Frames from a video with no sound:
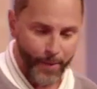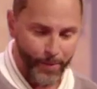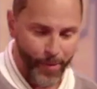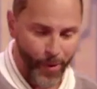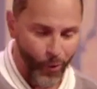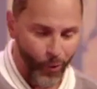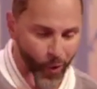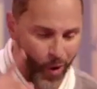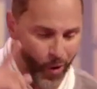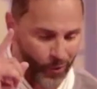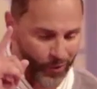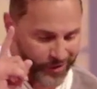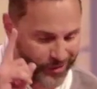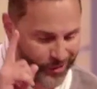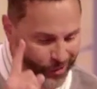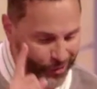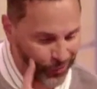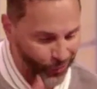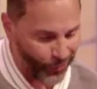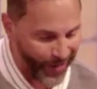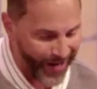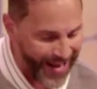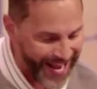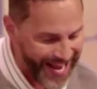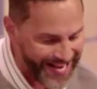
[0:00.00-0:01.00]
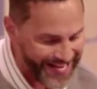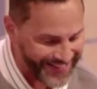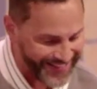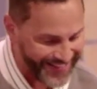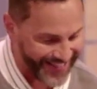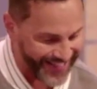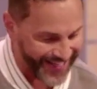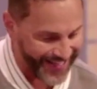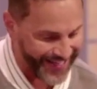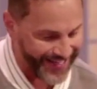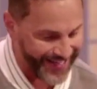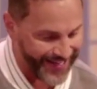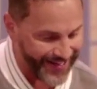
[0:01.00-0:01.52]
But what was
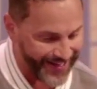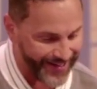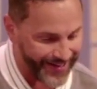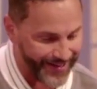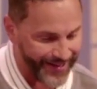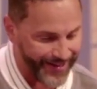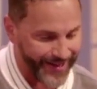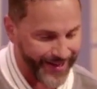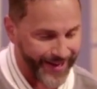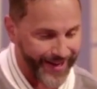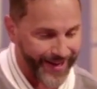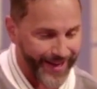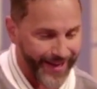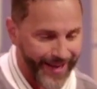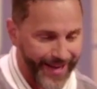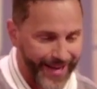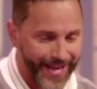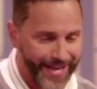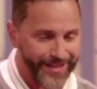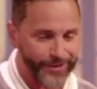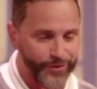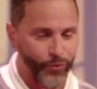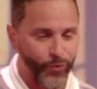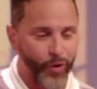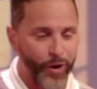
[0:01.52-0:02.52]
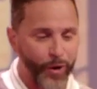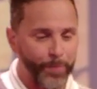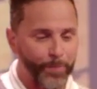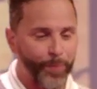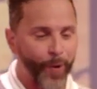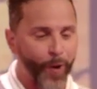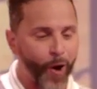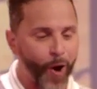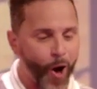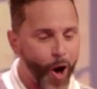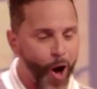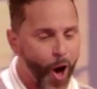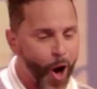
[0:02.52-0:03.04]
crazy is where
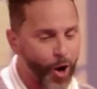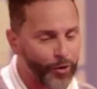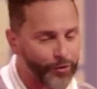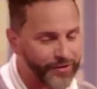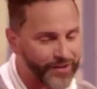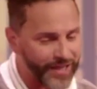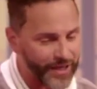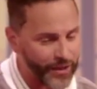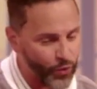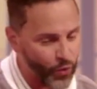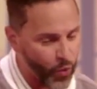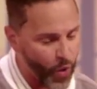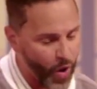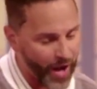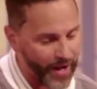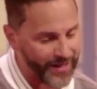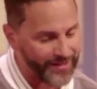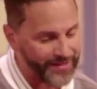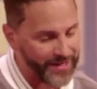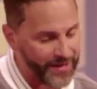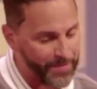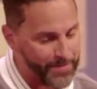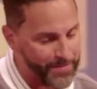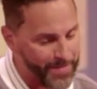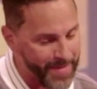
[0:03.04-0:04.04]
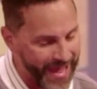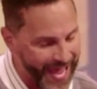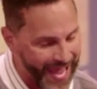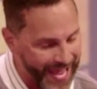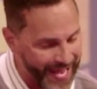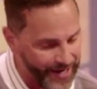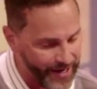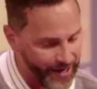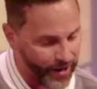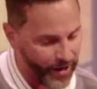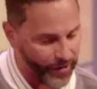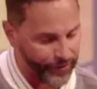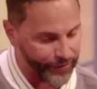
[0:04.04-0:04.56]
Paul didn't want to
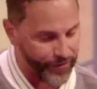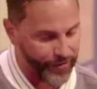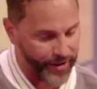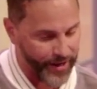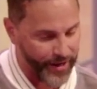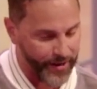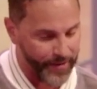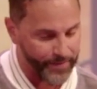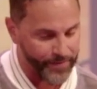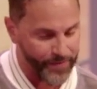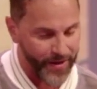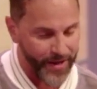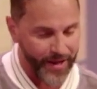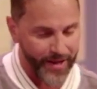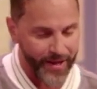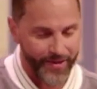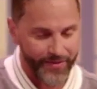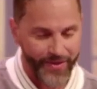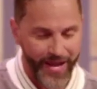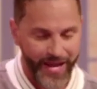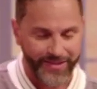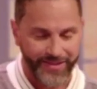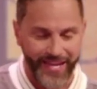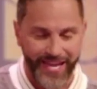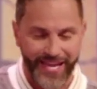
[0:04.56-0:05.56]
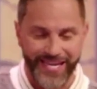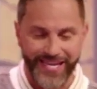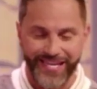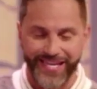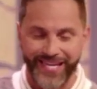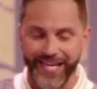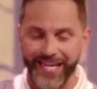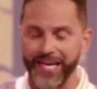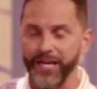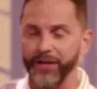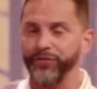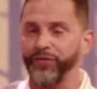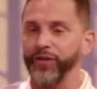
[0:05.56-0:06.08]
demand of them that they
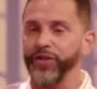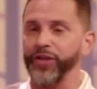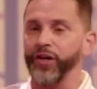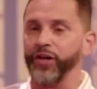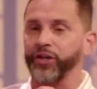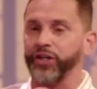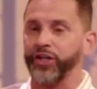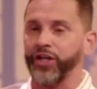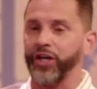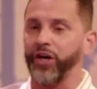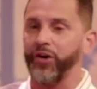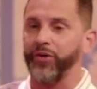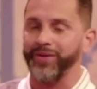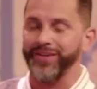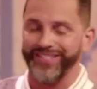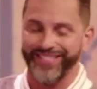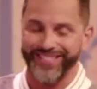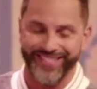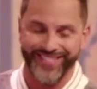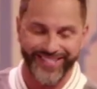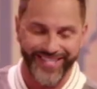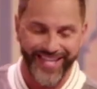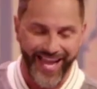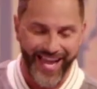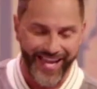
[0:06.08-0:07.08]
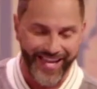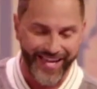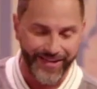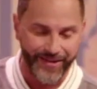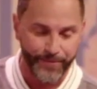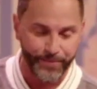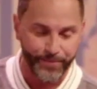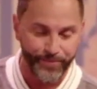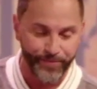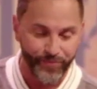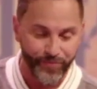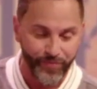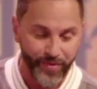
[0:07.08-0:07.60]
give in their current state,
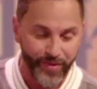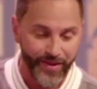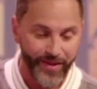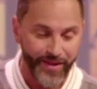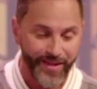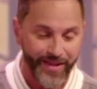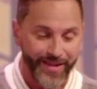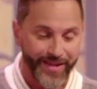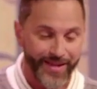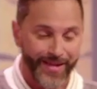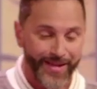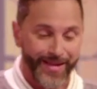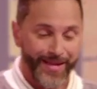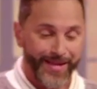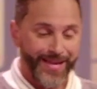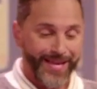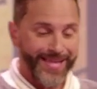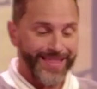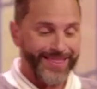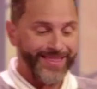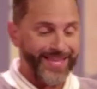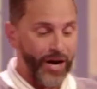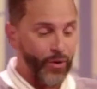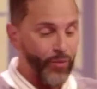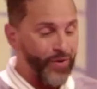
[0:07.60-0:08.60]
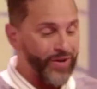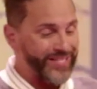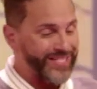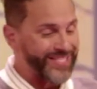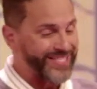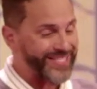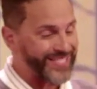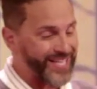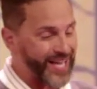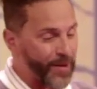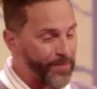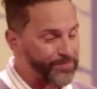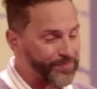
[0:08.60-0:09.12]
there was
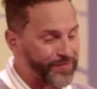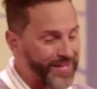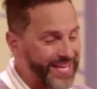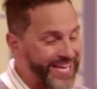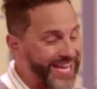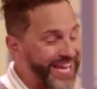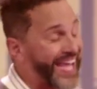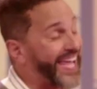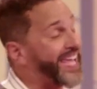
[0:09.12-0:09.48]
something